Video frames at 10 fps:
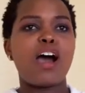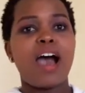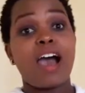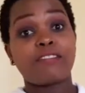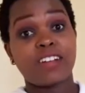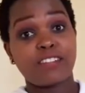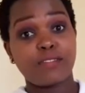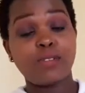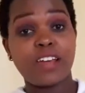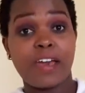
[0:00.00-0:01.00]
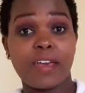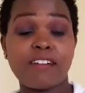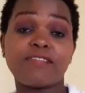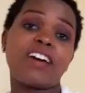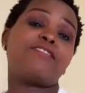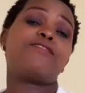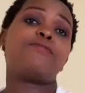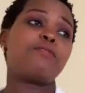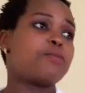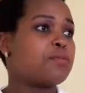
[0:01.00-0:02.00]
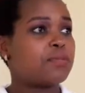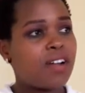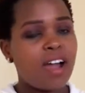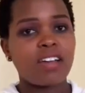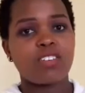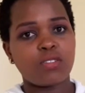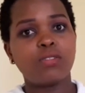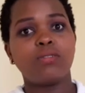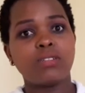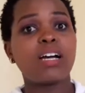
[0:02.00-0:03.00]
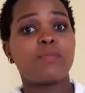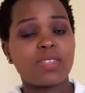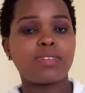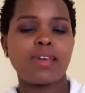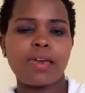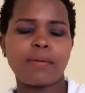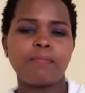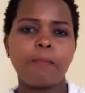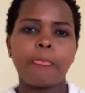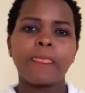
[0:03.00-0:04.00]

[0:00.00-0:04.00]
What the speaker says: After a few, with time,